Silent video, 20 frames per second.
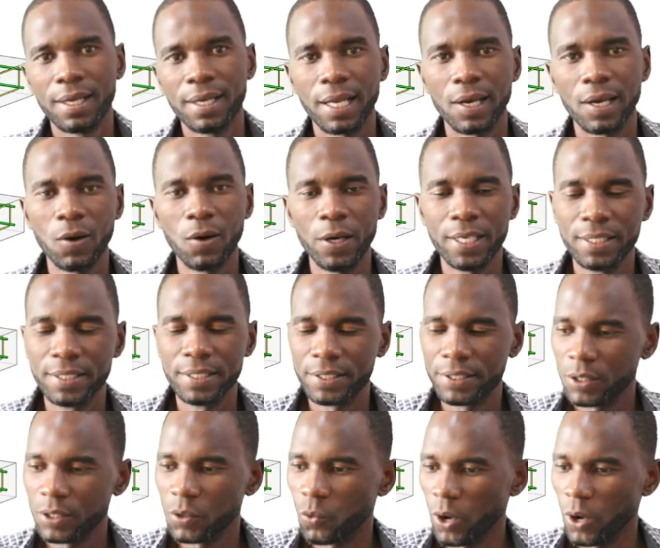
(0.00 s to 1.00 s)
Hello
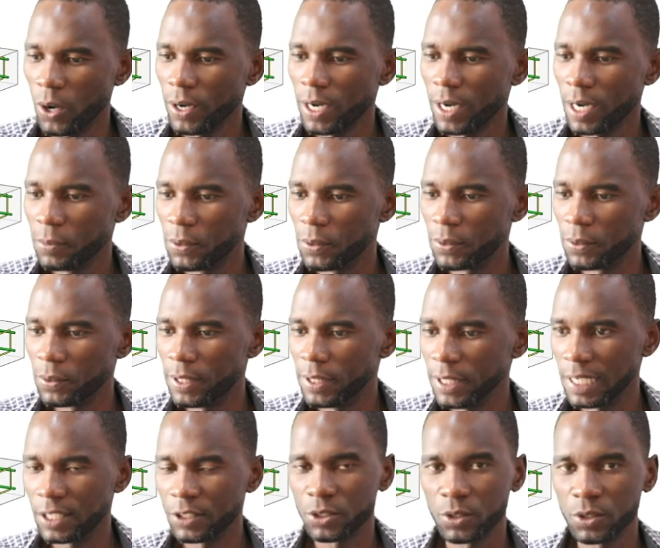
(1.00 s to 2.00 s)
and welcome to
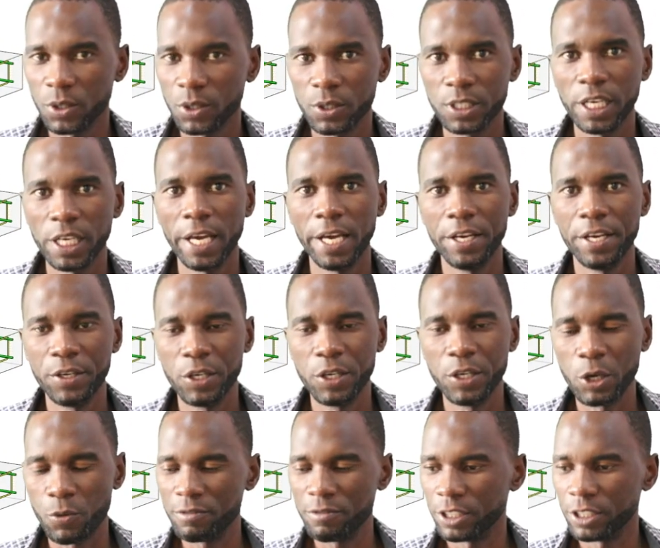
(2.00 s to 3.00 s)
this lesson in
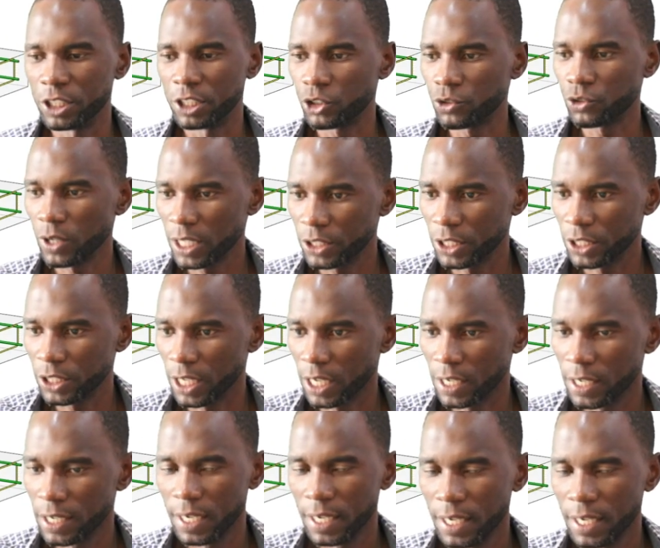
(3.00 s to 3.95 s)
Revit structure.